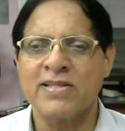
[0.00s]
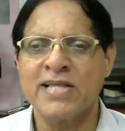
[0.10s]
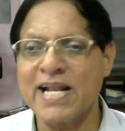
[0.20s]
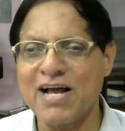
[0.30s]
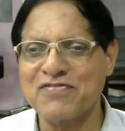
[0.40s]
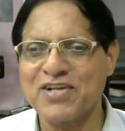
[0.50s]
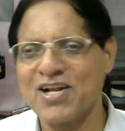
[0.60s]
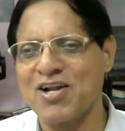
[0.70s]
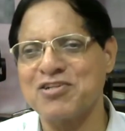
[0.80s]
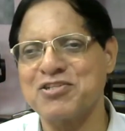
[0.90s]

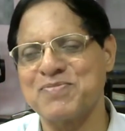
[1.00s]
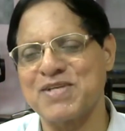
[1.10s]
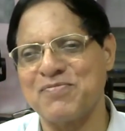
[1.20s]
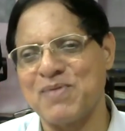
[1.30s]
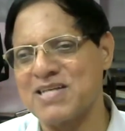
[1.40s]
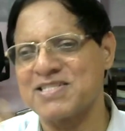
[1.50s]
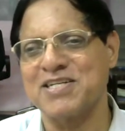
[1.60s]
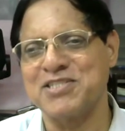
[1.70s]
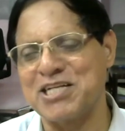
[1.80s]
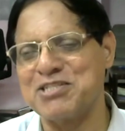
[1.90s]
Thereafter, Lordship passed
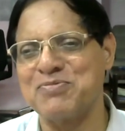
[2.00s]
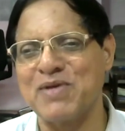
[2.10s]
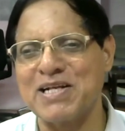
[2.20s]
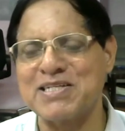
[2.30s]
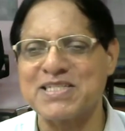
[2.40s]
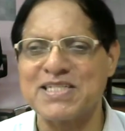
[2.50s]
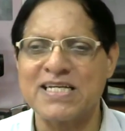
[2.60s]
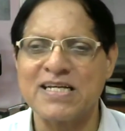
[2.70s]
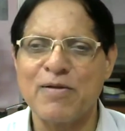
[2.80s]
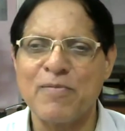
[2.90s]
a judgment.
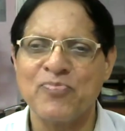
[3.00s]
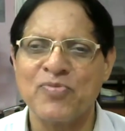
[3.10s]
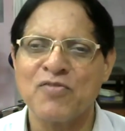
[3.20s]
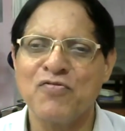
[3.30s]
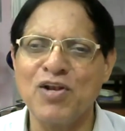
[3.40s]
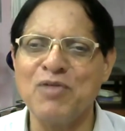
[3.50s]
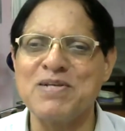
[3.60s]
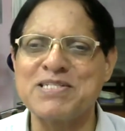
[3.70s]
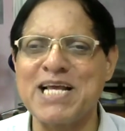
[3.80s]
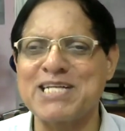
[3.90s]
Fully
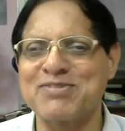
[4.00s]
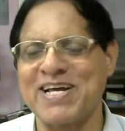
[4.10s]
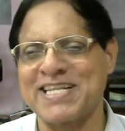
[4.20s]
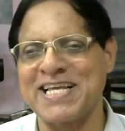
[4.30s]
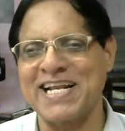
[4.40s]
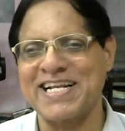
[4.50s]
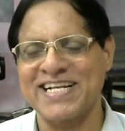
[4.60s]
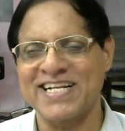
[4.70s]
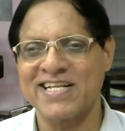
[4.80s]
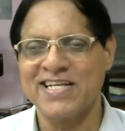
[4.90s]
mistakes were there.
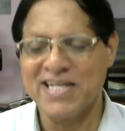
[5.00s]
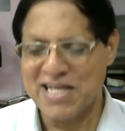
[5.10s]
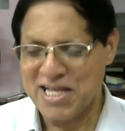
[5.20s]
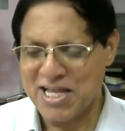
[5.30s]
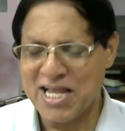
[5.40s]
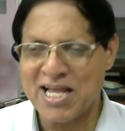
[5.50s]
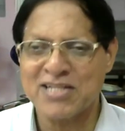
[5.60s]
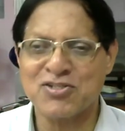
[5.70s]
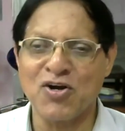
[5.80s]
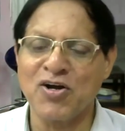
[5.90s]

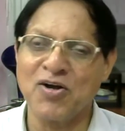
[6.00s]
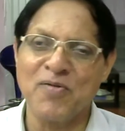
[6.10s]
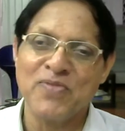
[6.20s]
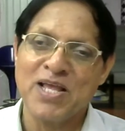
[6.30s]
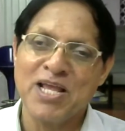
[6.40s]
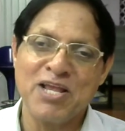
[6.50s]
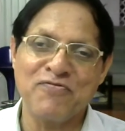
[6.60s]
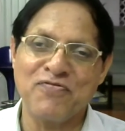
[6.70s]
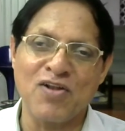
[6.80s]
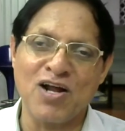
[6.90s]
So,
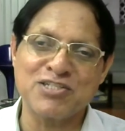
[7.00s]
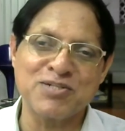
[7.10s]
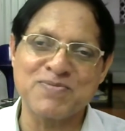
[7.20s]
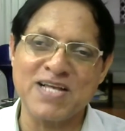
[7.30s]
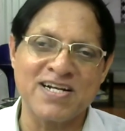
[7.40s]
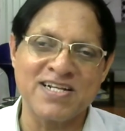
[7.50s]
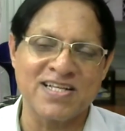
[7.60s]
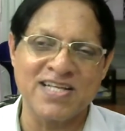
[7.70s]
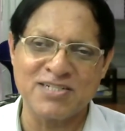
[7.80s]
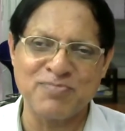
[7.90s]
if Lordships had,
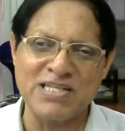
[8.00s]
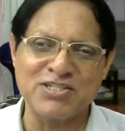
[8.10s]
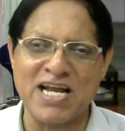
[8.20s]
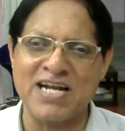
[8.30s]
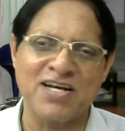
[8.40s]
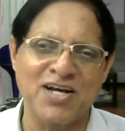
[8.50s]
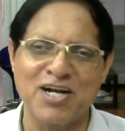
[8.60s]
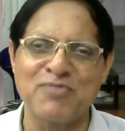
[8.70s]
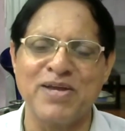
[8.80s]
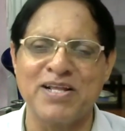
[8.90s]
that bench had
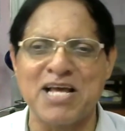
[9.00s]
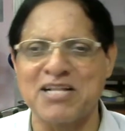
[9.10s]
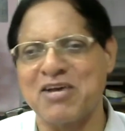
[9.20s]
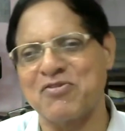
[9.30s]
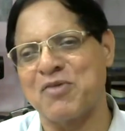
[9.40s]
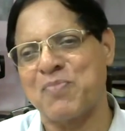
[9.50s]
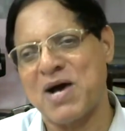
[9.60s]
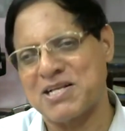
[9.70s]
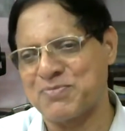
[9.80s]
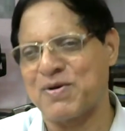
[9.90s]
heard me, then they would have
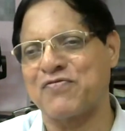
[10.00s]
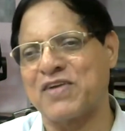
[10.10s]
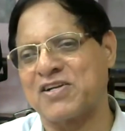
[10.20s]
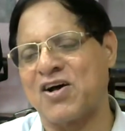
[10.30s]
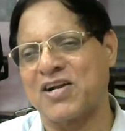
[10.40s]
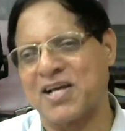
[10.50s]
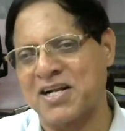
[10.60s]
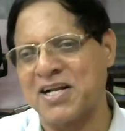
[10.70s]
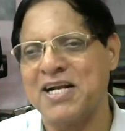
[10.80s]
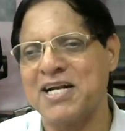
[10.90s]
passed perfect
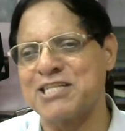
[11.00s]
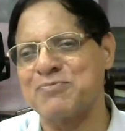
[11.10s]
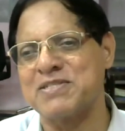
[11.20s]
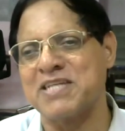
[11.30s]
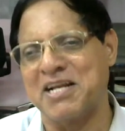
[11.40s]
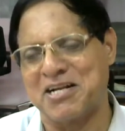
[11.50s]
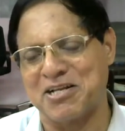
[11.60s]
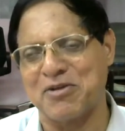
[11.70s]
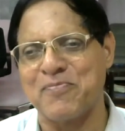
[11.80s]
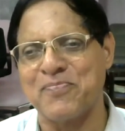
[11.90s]
order dismissing it.